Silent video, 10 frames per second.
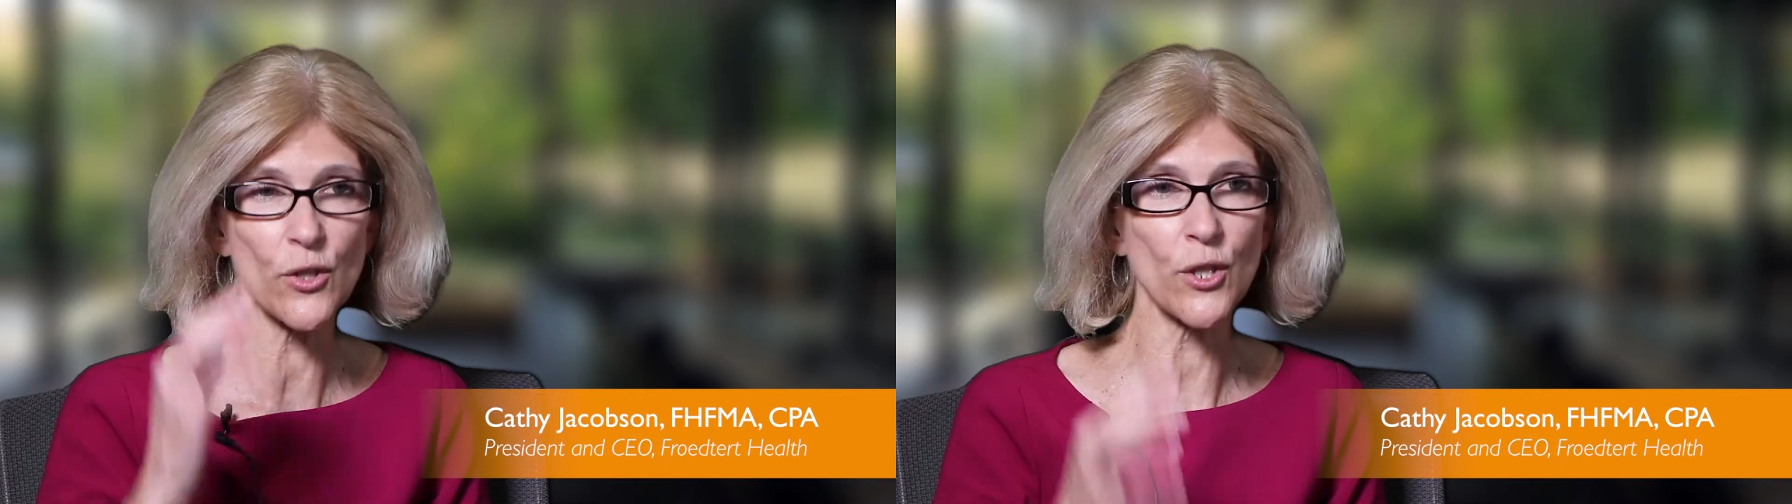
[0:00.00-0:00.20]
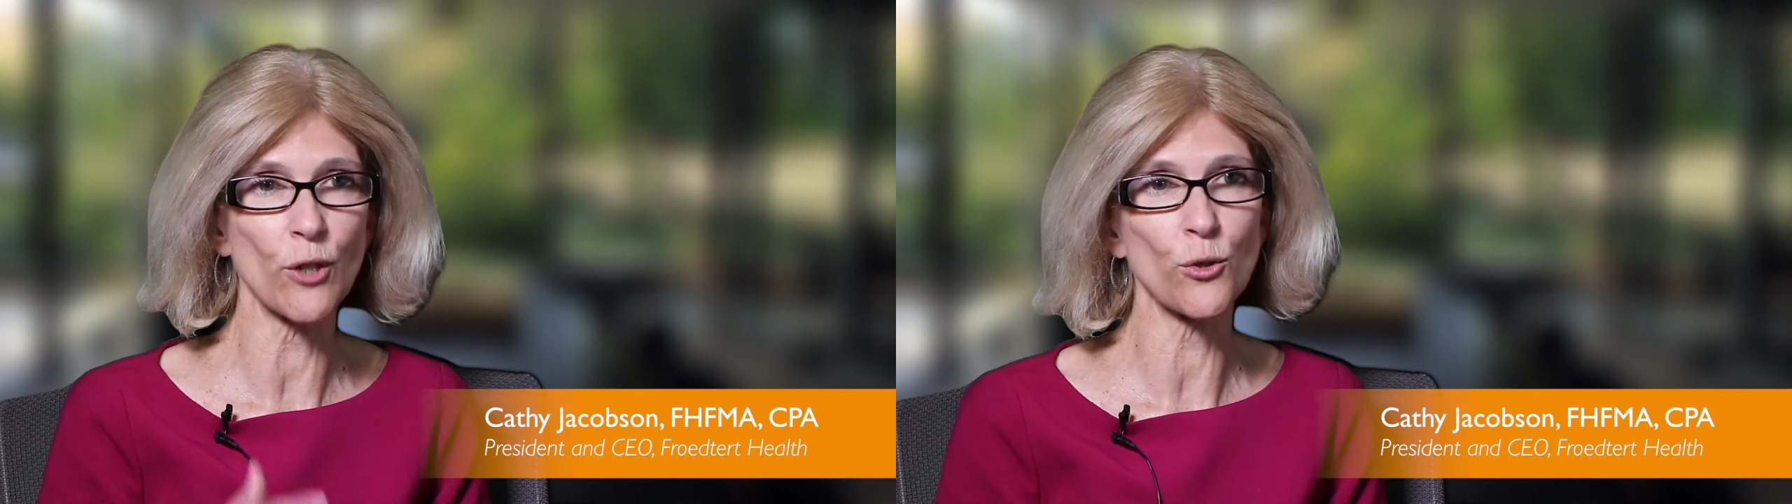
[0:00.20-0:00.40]

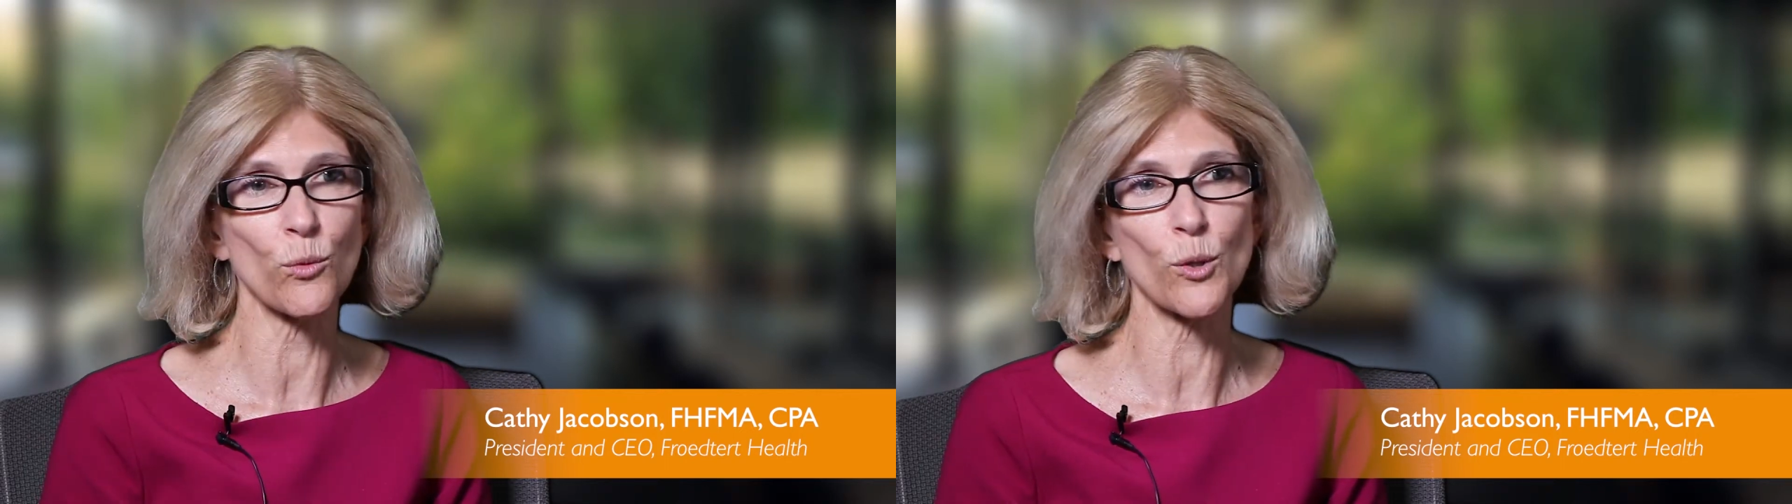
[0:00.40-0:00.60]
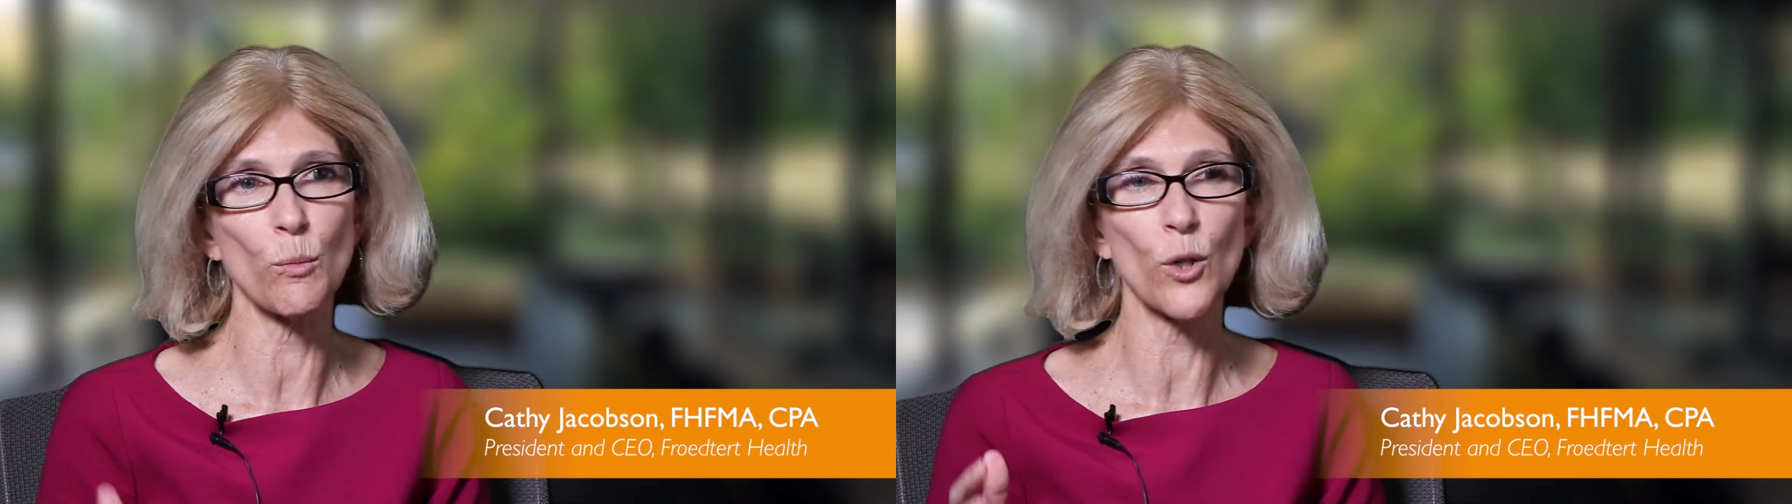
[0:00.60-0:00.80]
start to
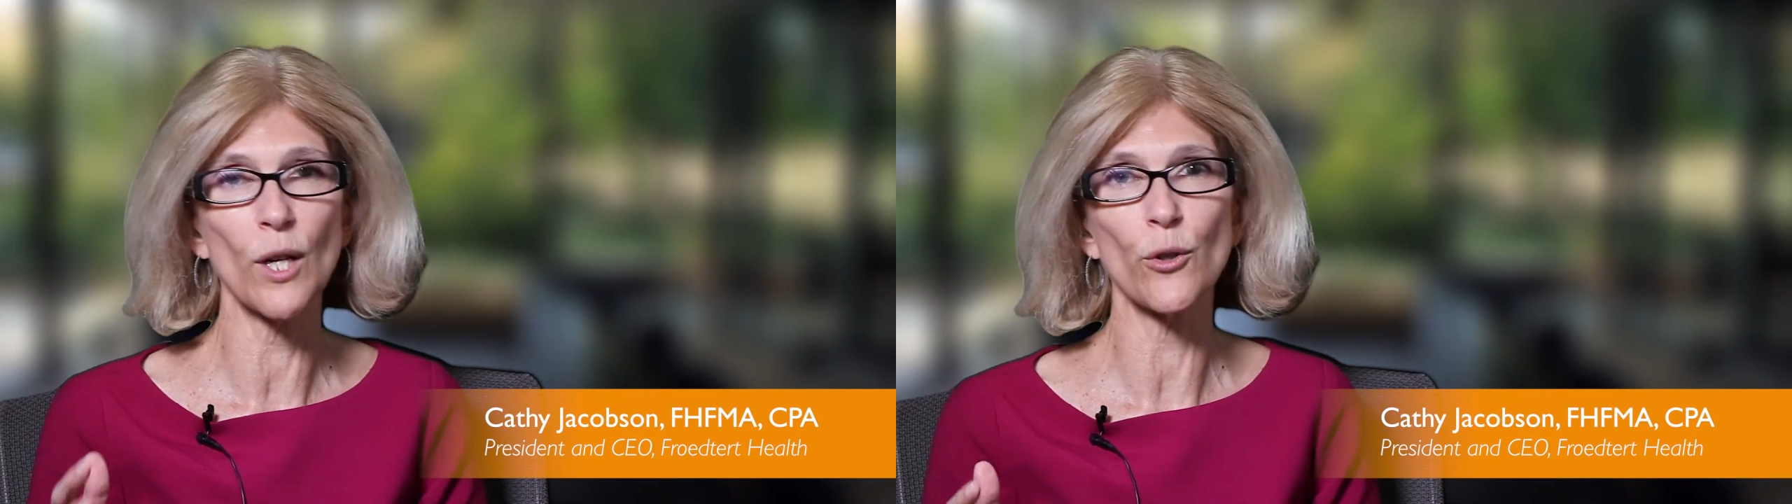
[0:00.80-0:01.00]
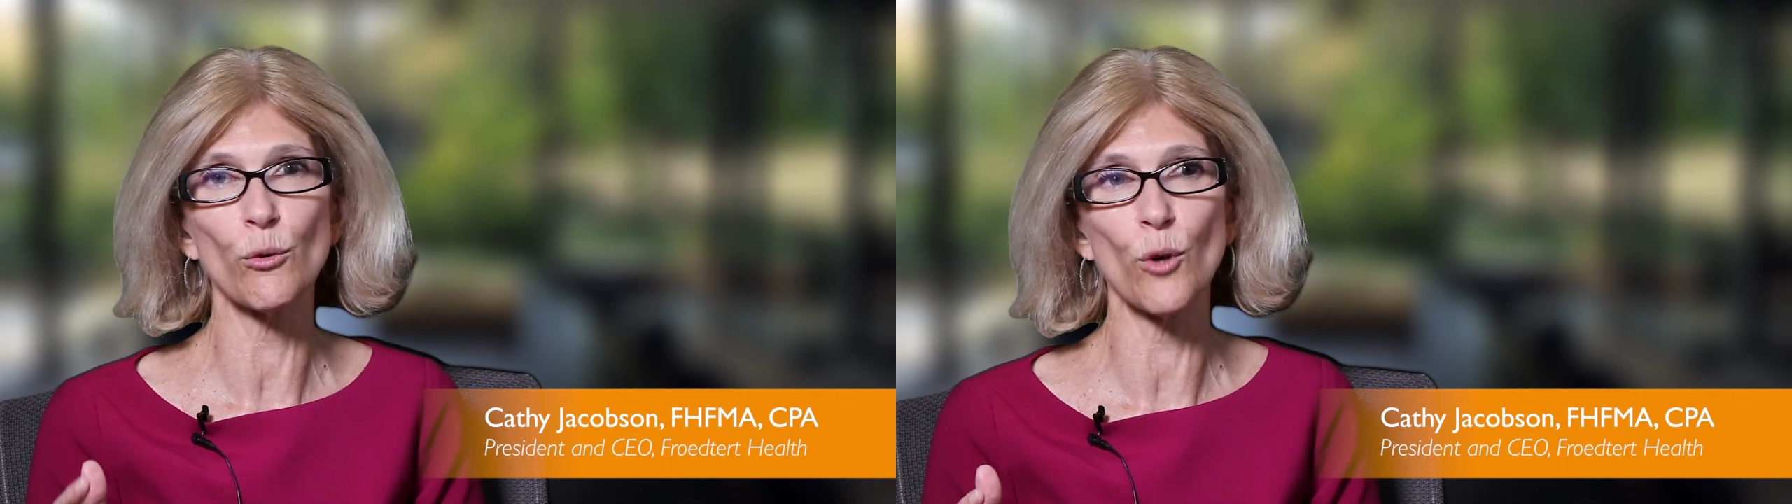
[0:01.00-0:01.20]
work more
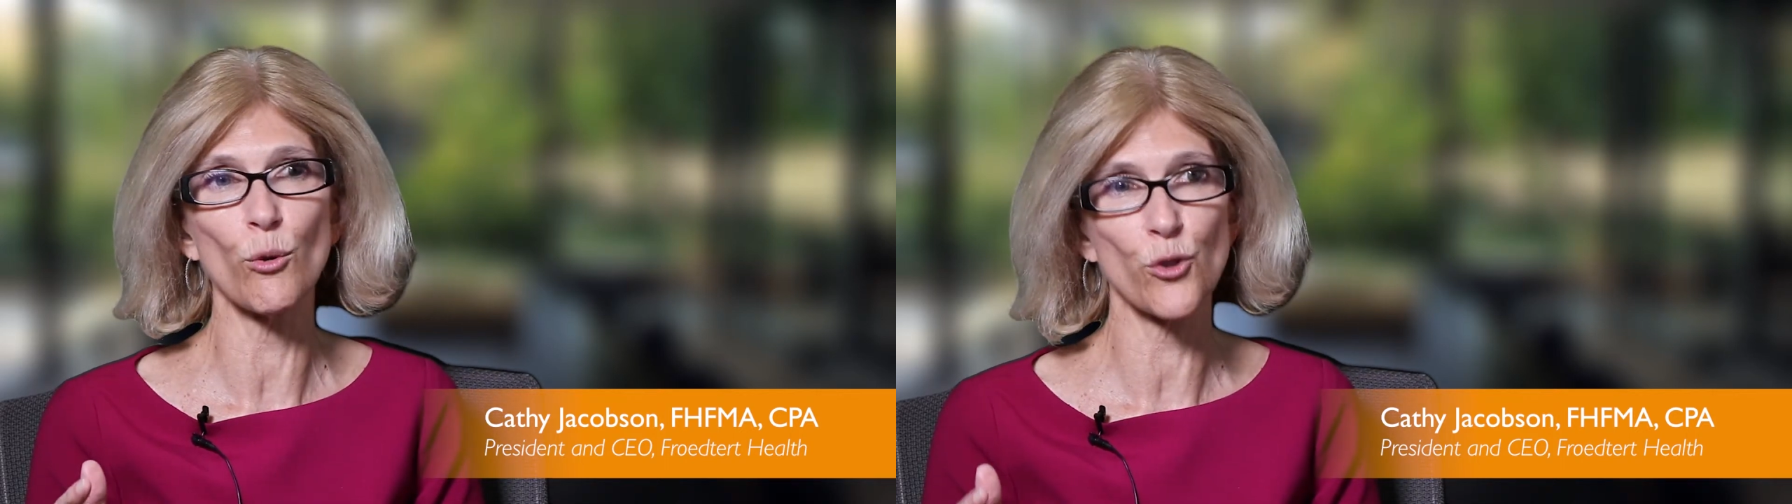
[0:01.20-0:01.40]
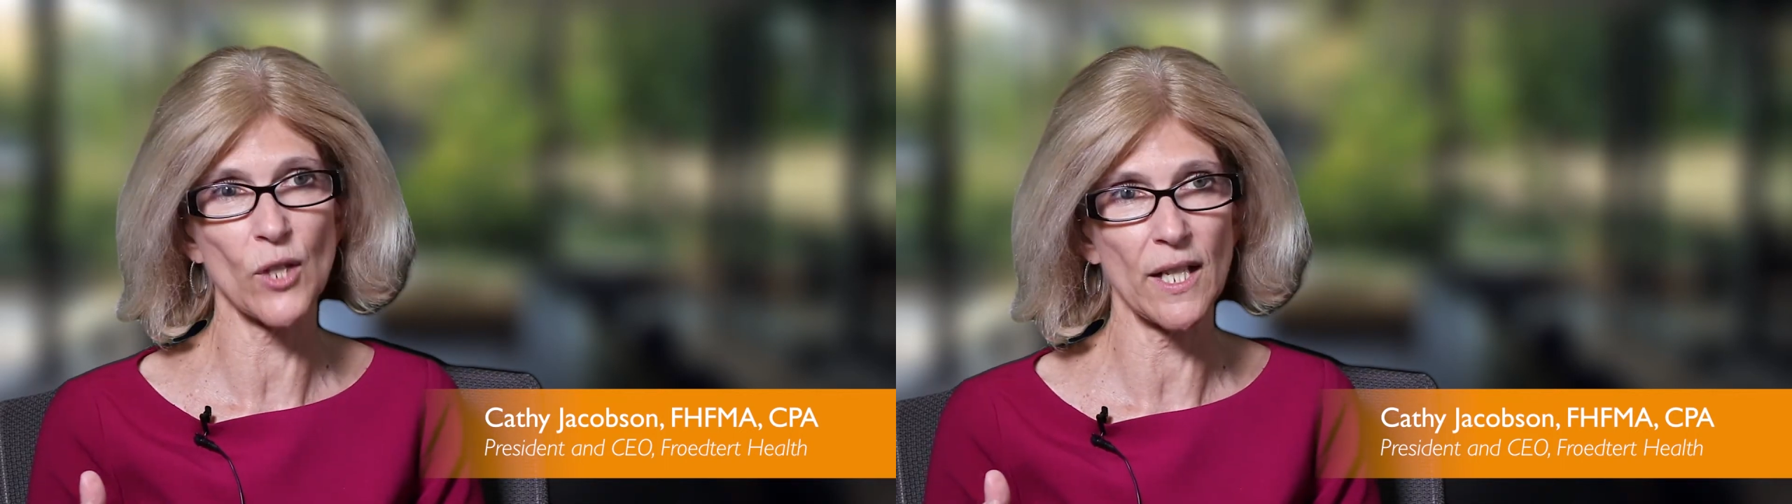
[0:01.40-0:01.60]
on the
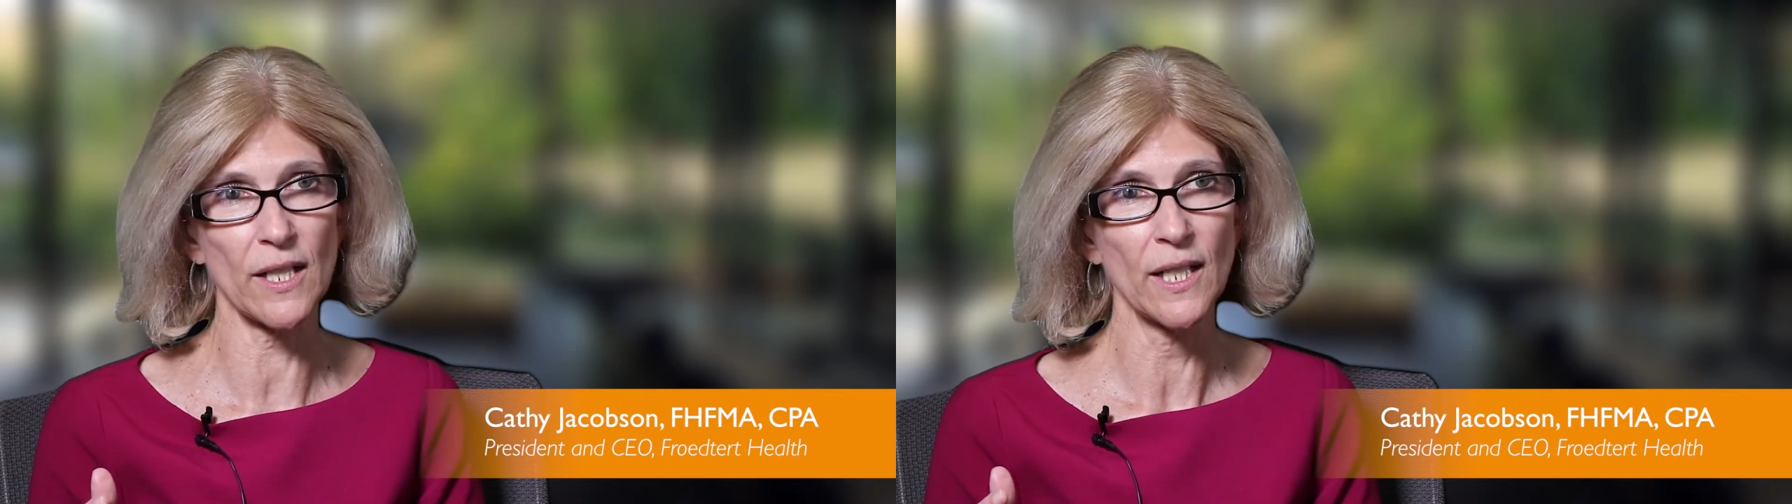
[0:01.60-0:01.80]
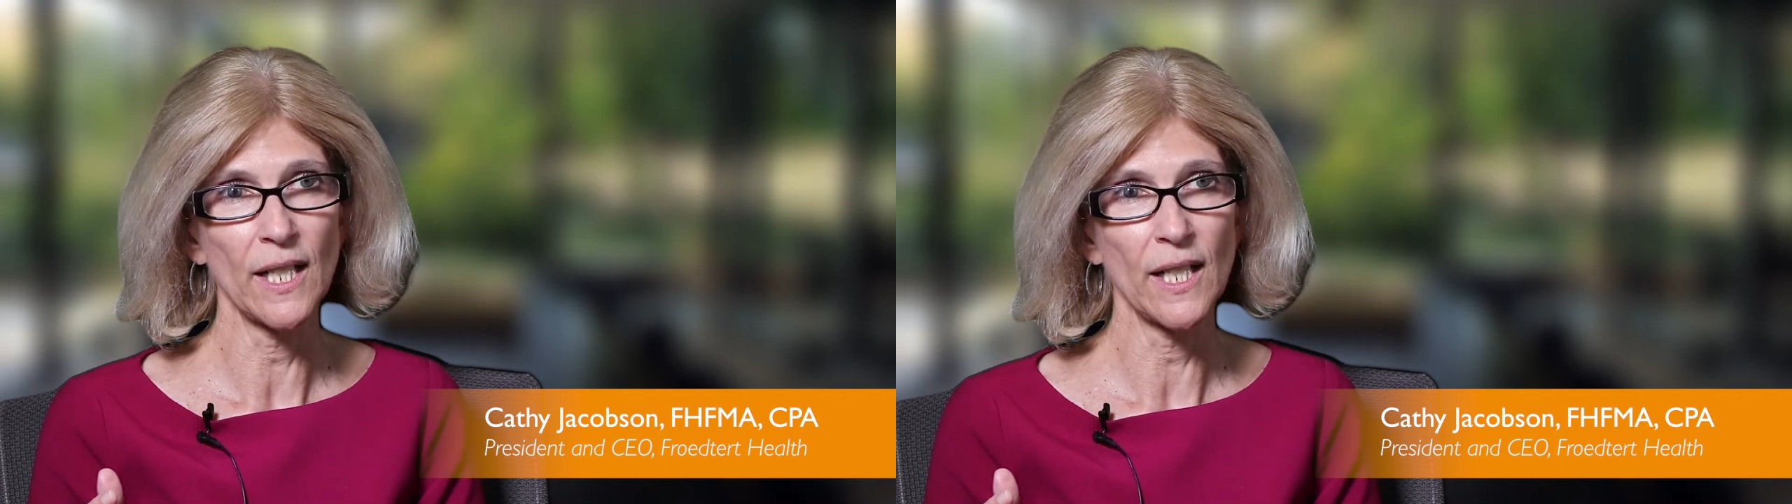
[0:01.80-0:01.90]
growth side,